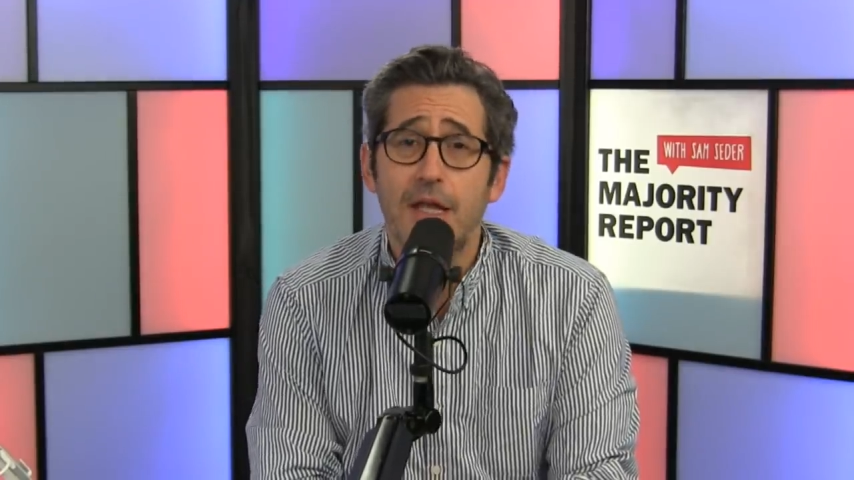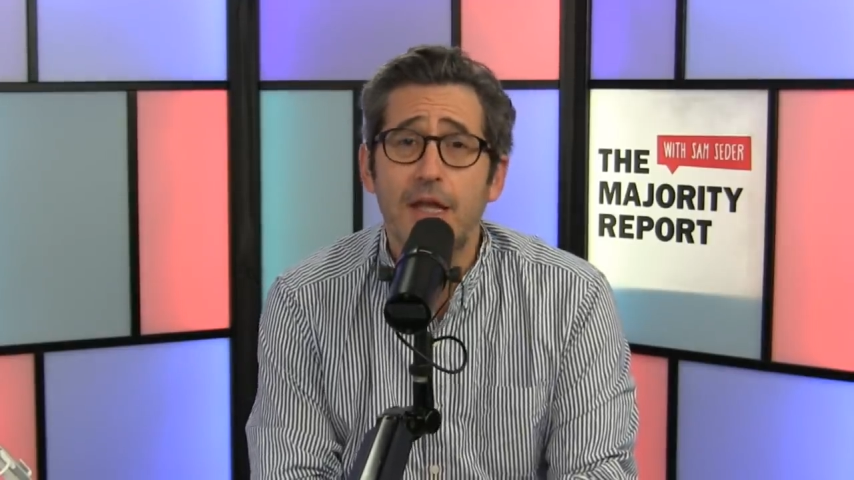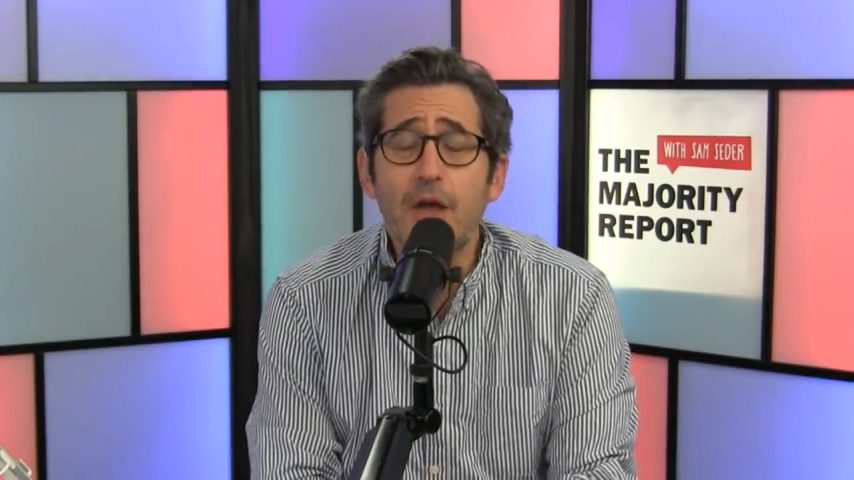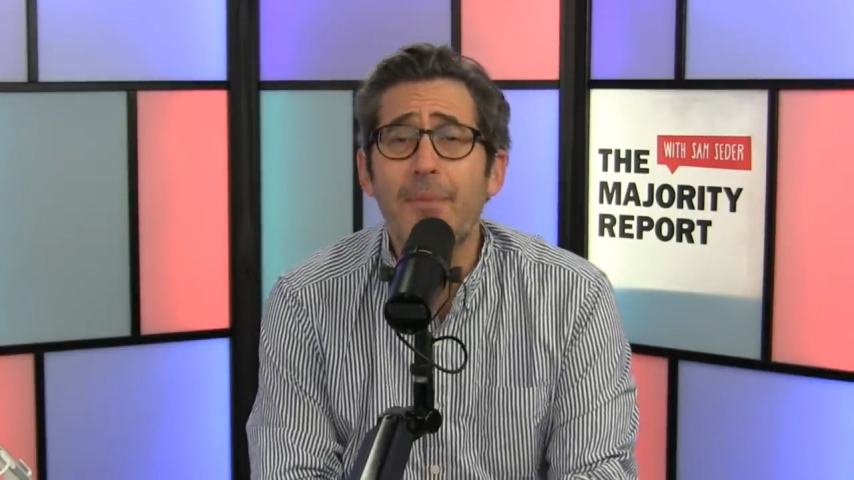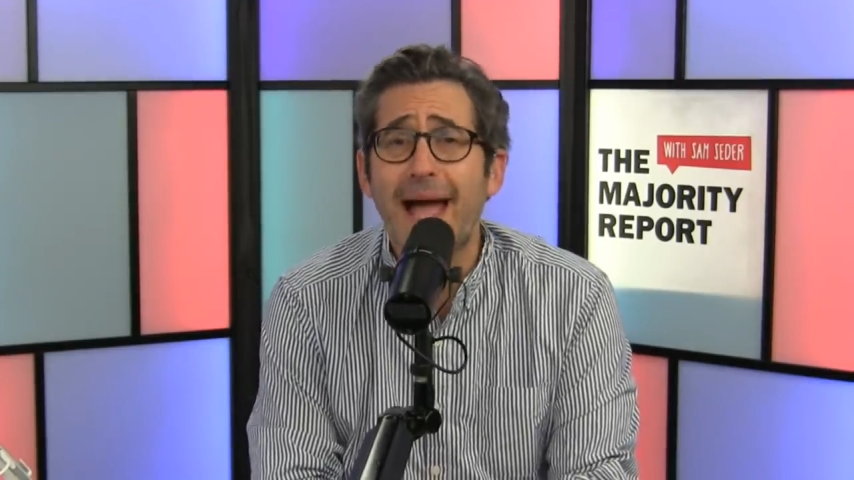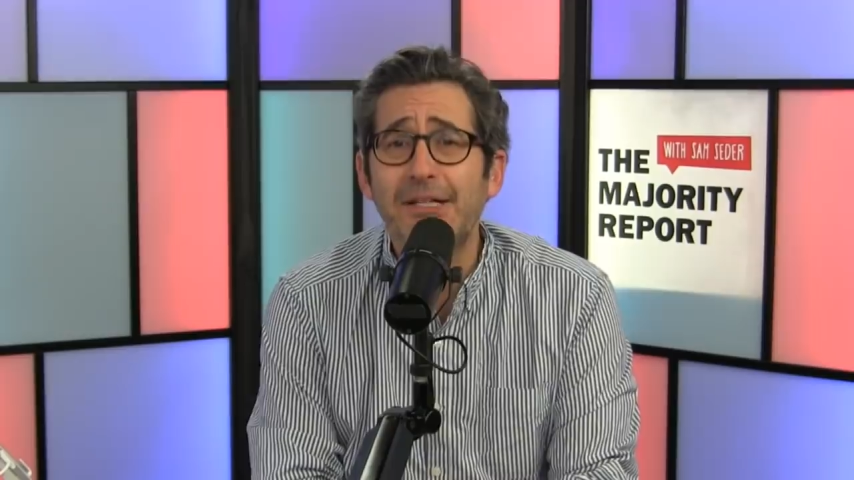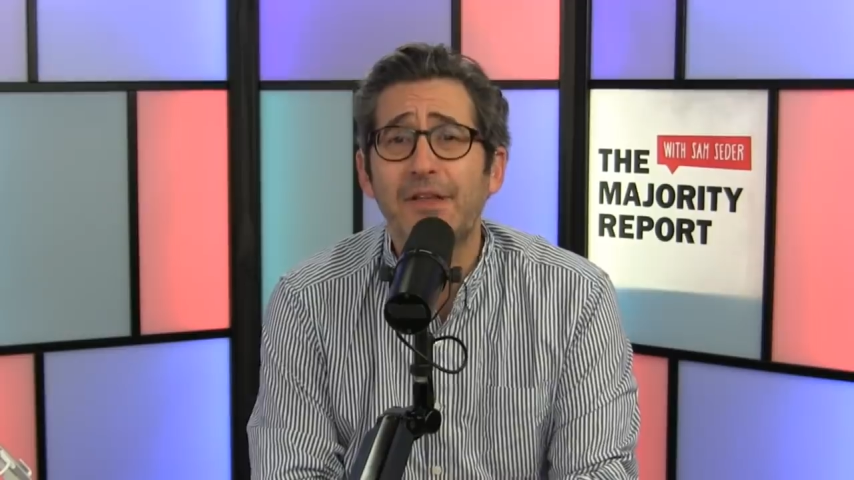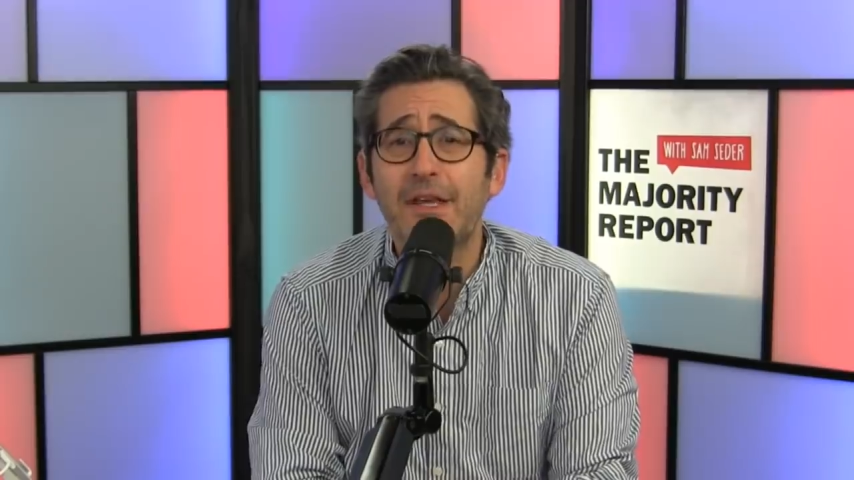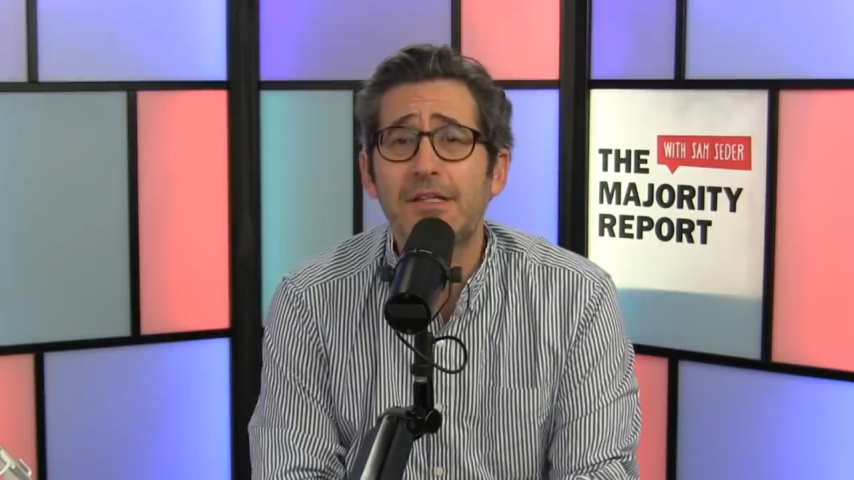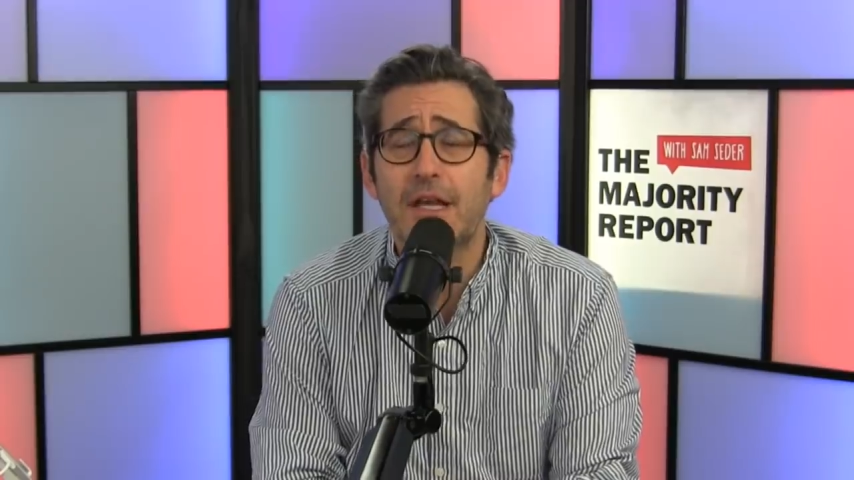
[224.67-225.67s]
Can you
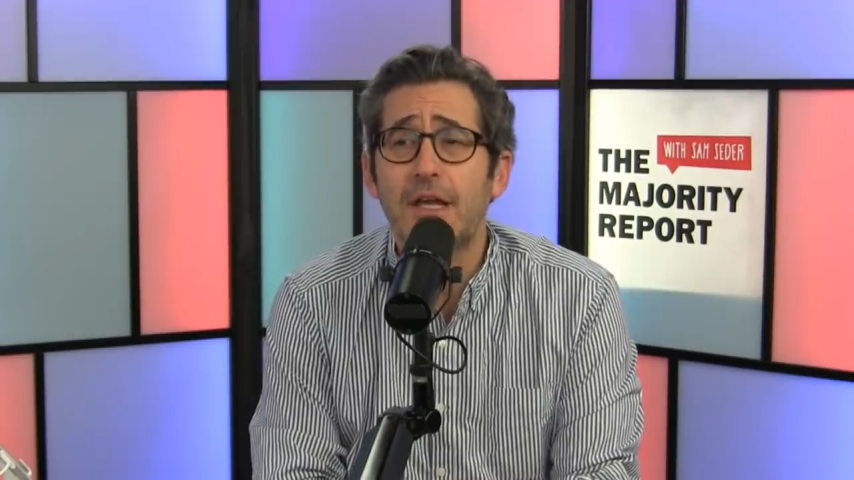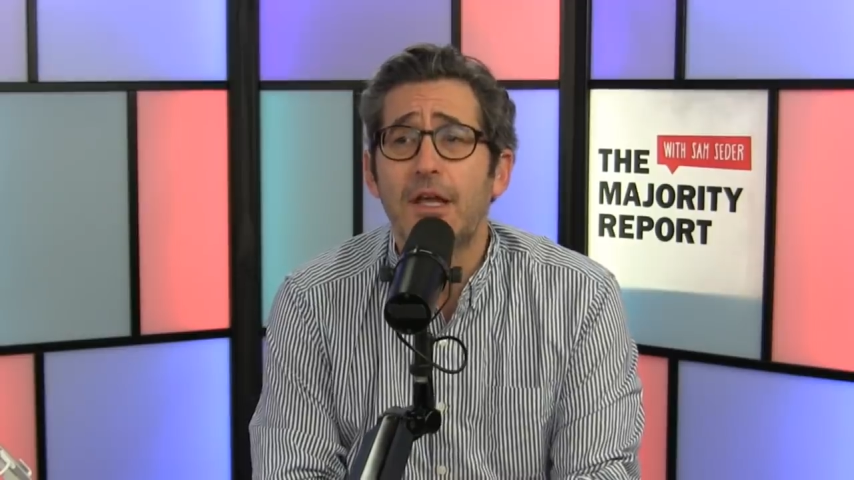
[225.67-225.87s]
imagine this?